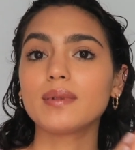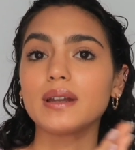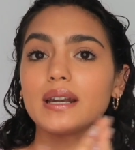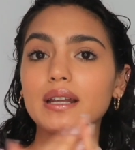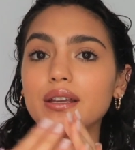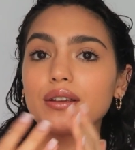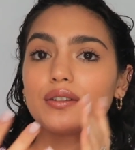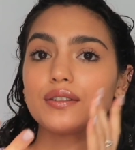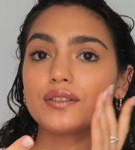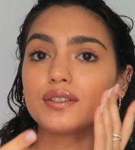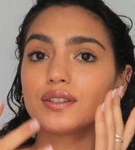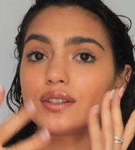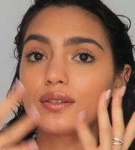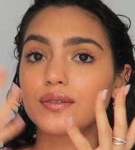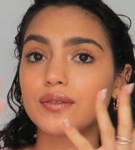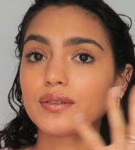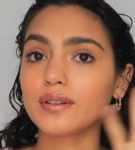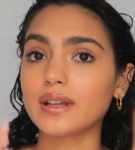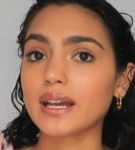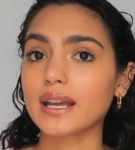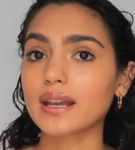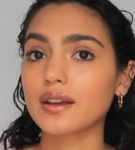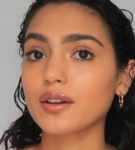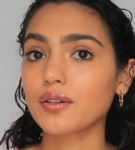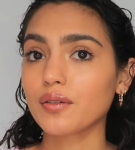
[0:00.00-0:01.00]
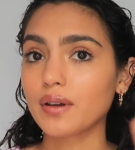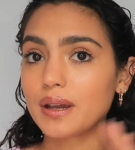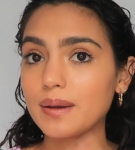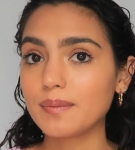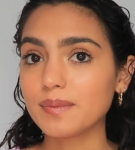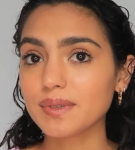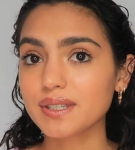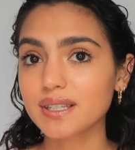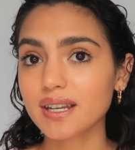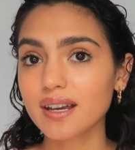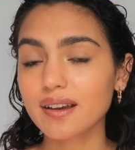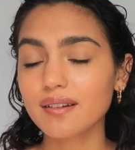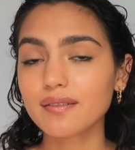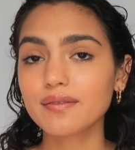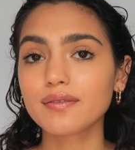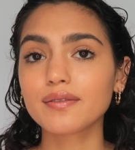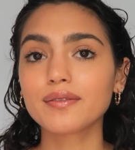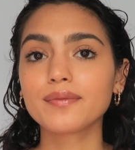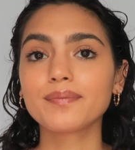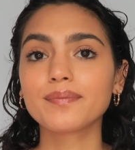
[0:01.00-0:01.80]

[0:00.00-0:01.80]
but I used all like cream stuff.